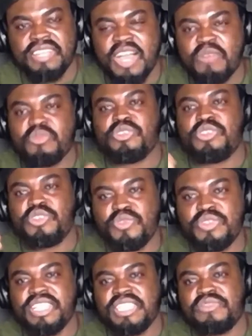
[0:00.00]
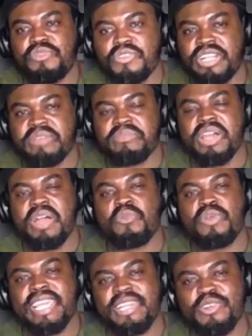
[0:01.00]
I will do this for them. I
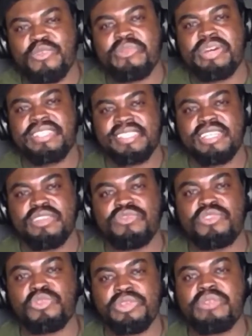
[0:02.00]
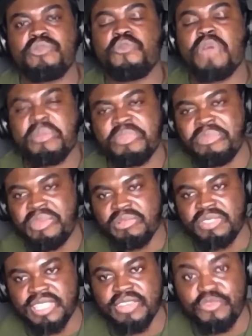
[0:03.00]
will kill myself doing rap
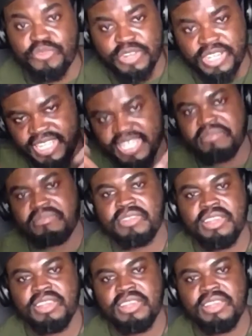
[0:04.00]
music for them.